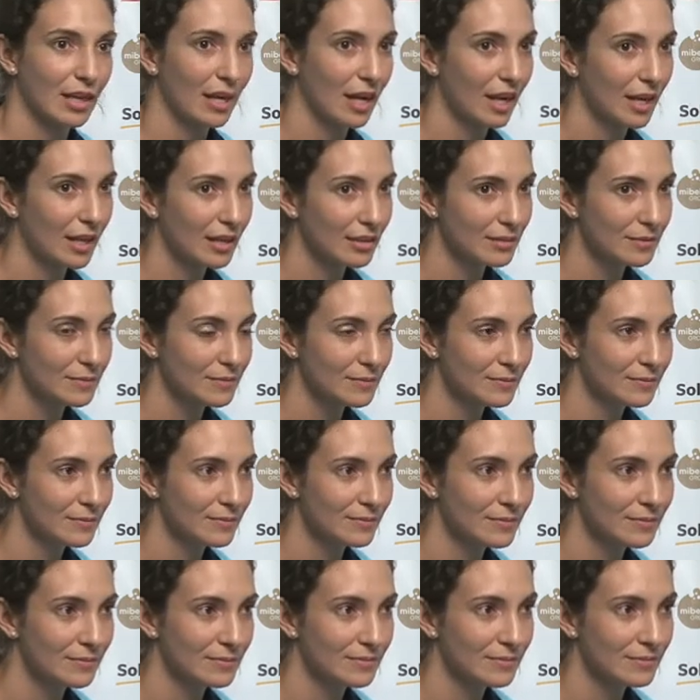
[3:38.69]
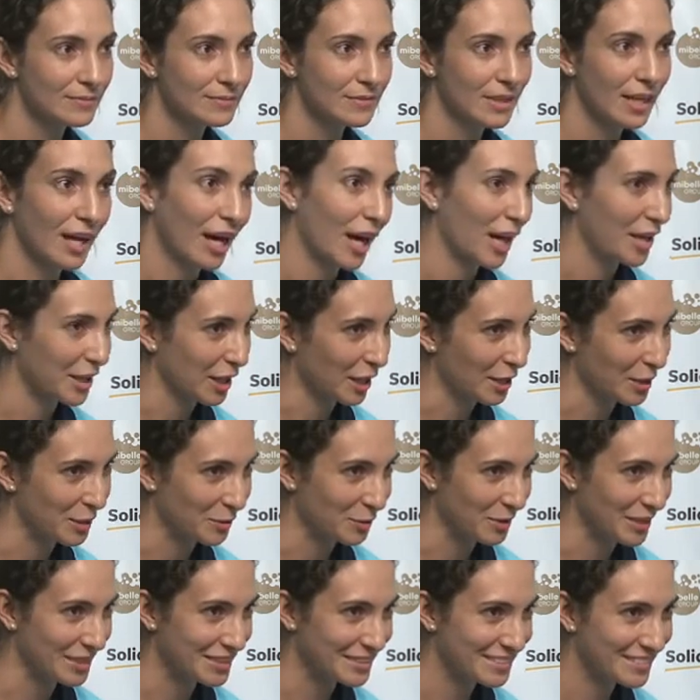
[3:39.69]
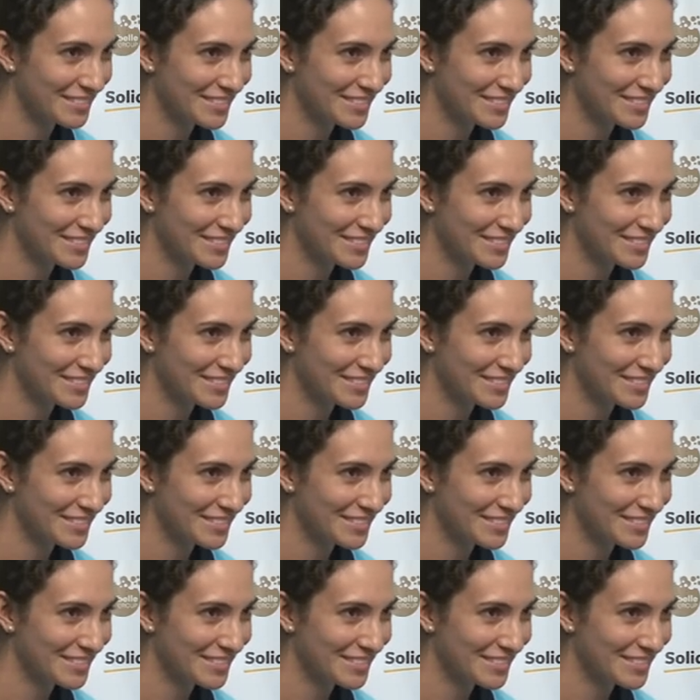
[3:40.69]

and another one.